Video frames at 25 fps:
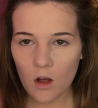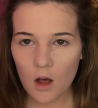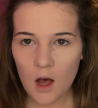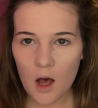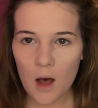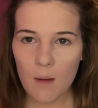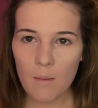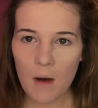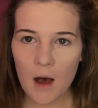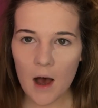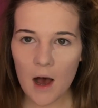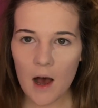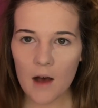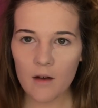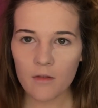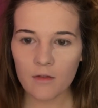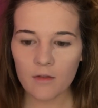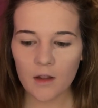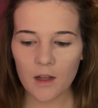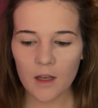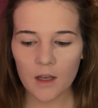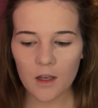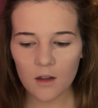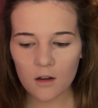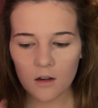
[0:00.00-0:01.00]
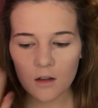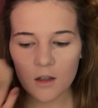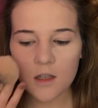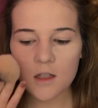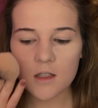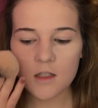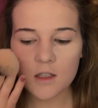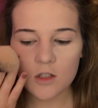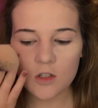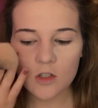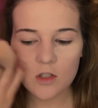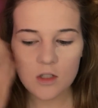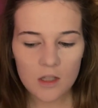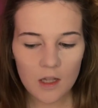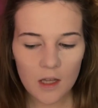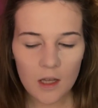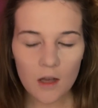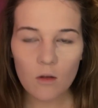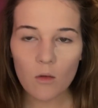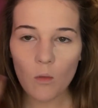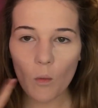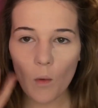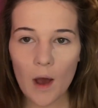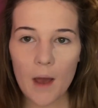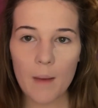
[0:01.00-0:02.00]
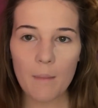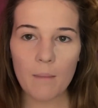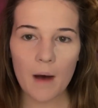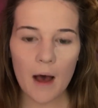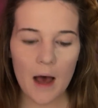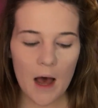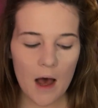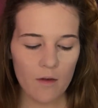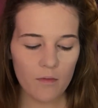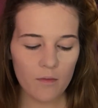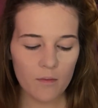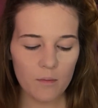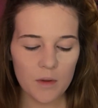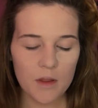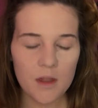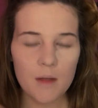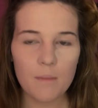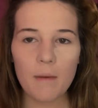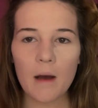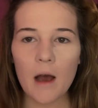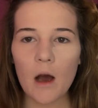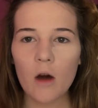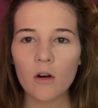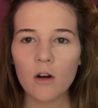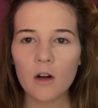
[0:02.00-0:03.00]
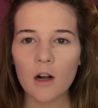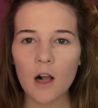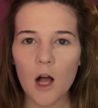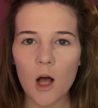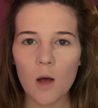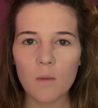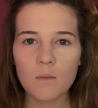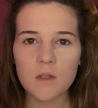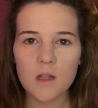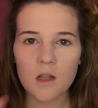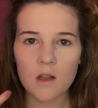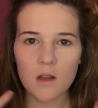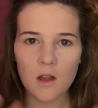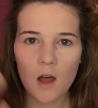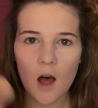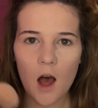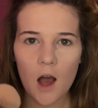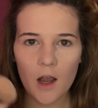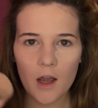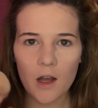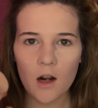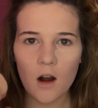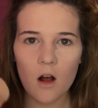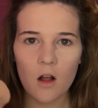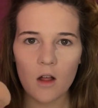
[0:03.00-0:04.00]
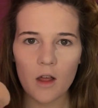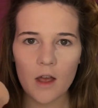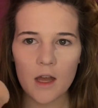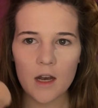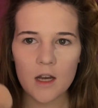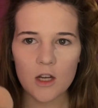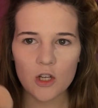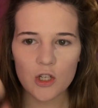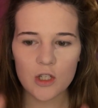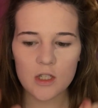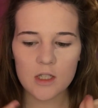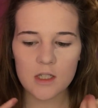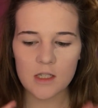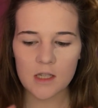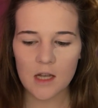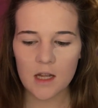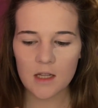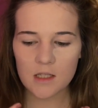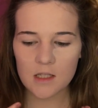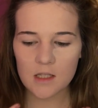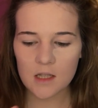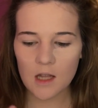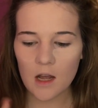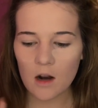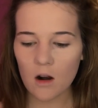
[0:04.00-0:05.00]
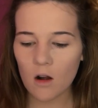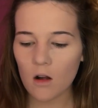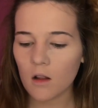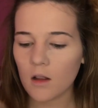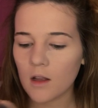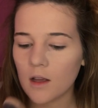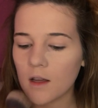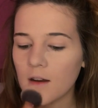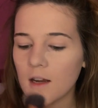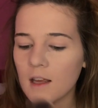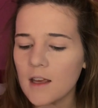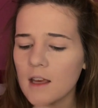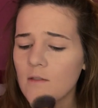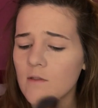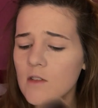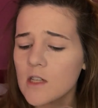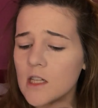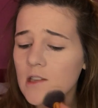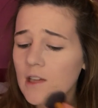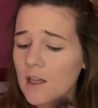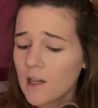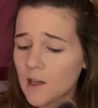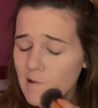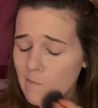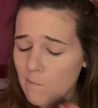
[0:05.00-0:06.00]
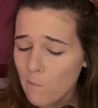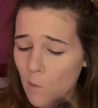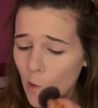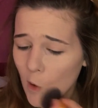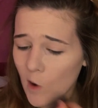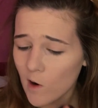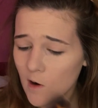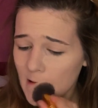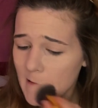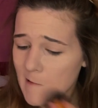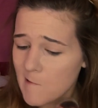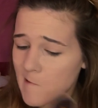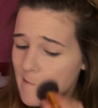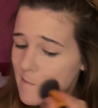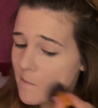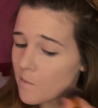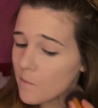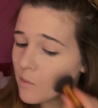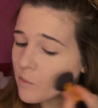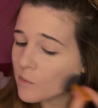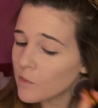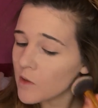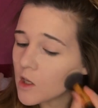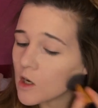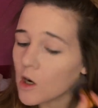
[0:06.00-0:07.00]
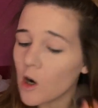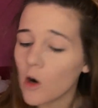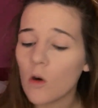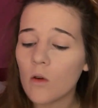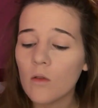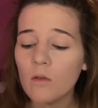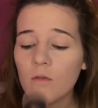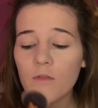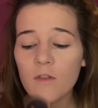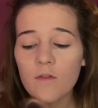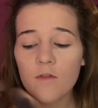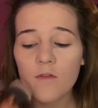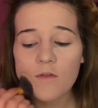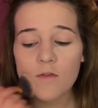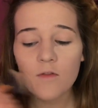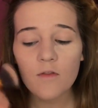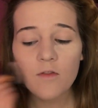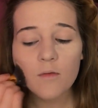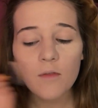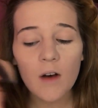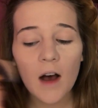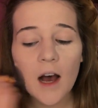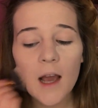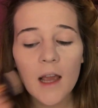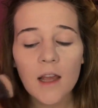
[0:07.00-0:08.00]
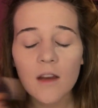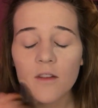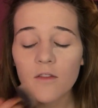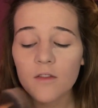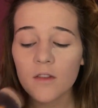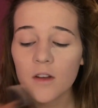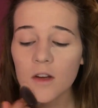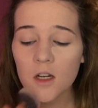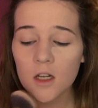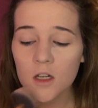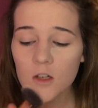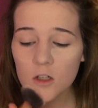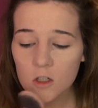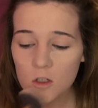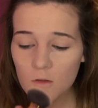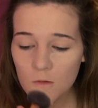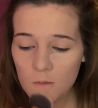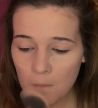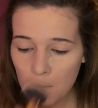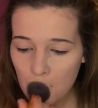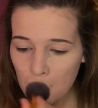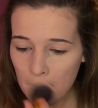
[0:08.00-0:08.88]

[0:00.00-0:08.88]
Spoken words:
come off. Like, it'll easily just like wipe off. But the powder helps lock it all in and just sets that all in and gives it like a more, you know, fine finish.